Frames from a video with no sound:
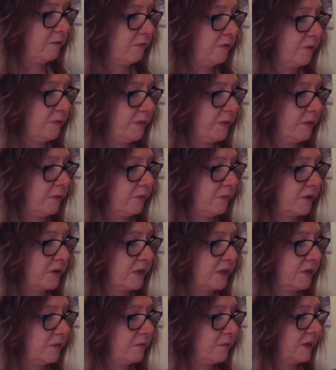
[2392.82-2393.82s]
will be
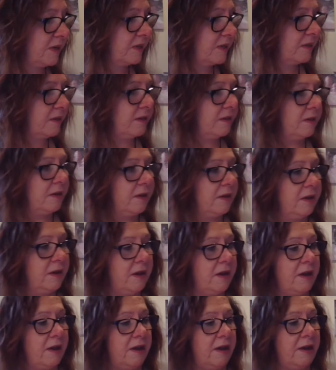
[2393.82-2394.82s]
working with,
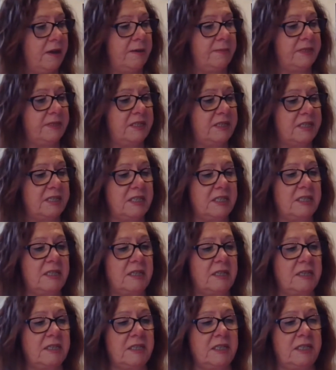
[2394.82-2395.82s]

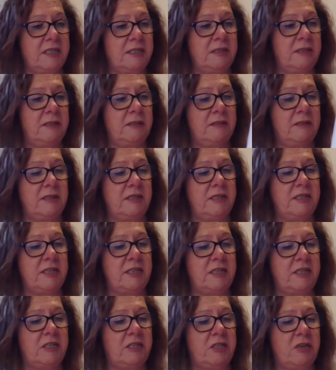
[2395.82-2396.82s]
Sticks,
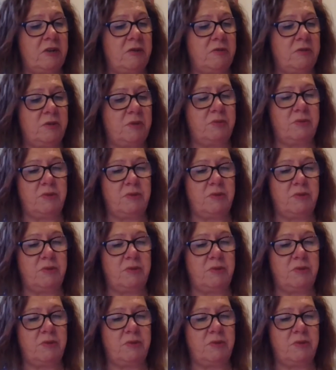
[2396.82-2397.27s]
Stones,